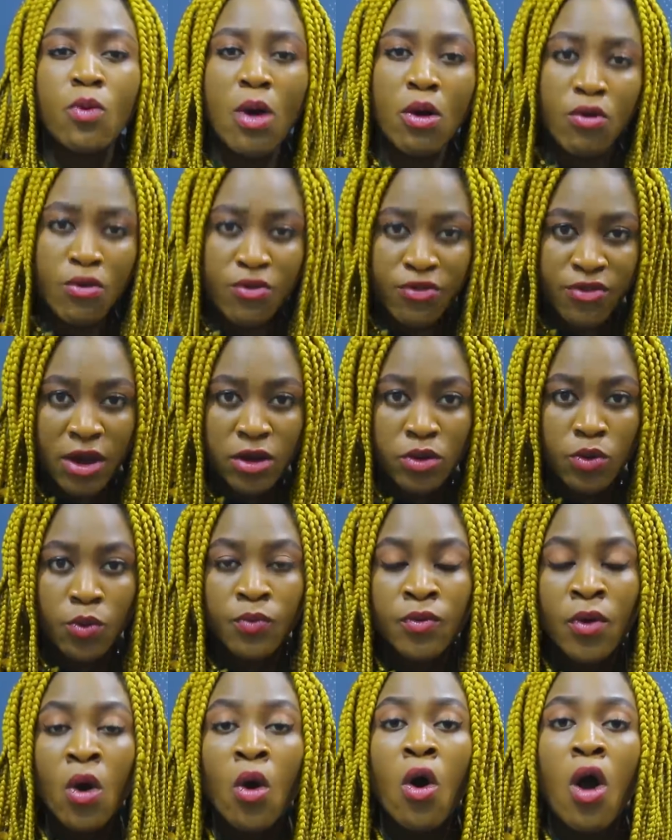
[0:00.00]
quack fado.
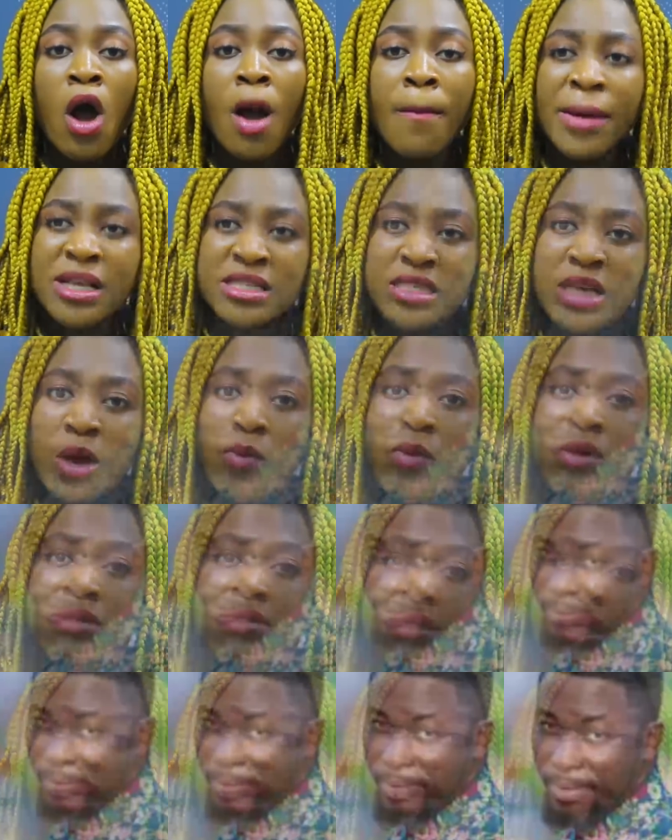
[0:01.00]
Upper say we
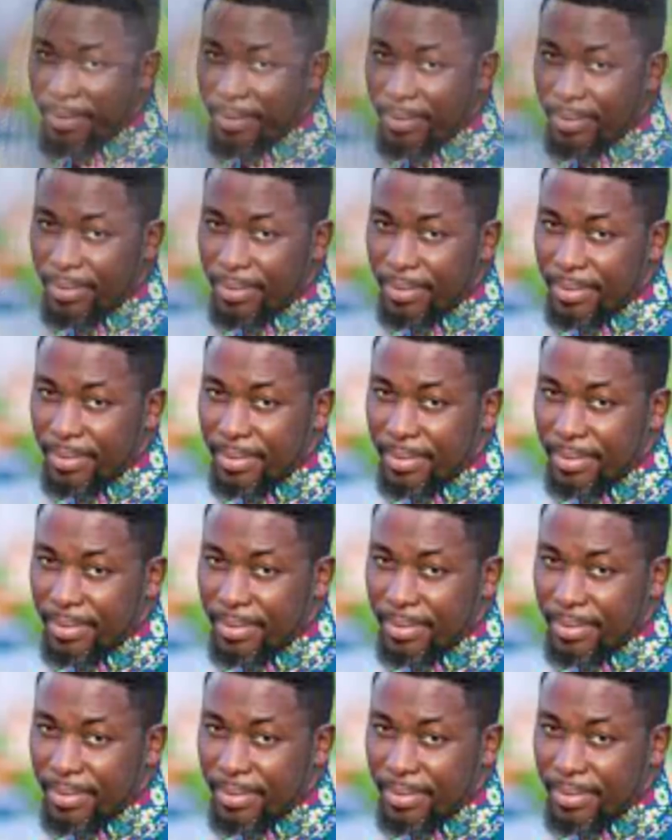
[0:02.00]
see cathedral.